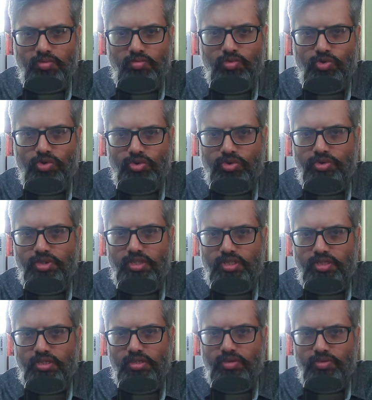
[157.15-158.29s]
Moto
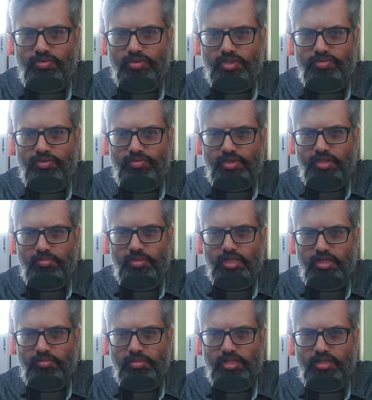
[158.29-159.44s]
E32 with 50
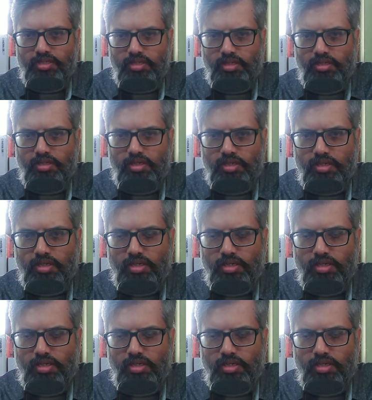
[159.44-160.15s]
megapixel rear